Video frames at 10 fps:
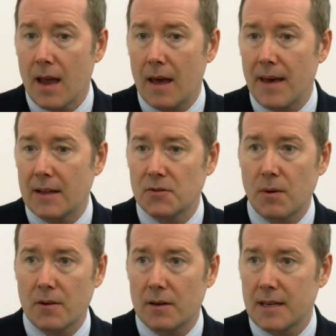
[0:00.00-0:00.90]
And that's
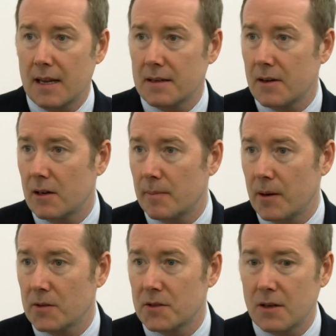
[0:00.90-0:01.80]
whether it's anterior,
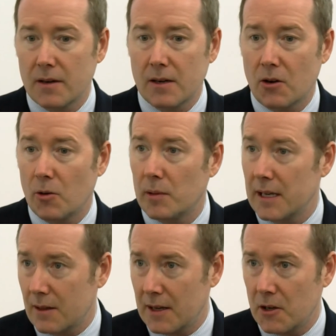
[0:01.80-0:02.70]
posterior,
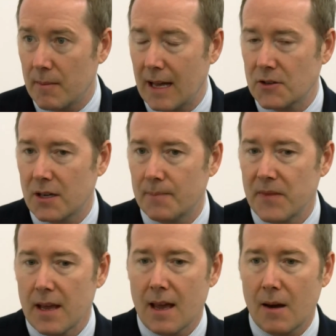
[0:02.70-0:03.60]
oblique, like you mentioned.
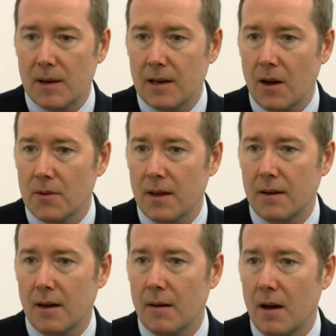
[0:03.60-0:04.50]
And we know
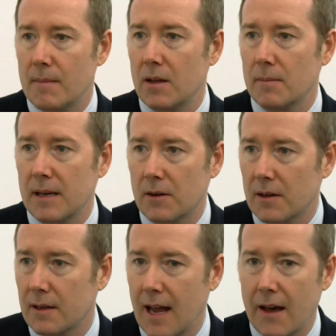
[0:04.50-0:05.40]
that a millimeter
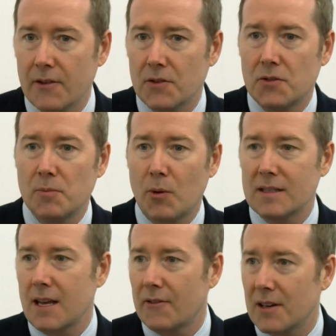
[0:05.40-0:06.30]
can have a
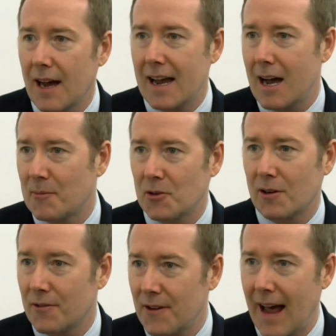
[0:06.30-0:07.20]
2.7 diopter
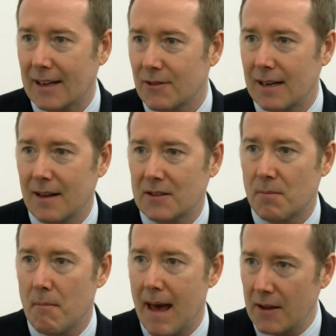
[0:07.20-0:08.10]
effect, right? That's
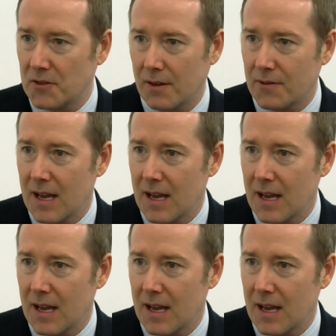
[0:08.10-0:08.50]
massive,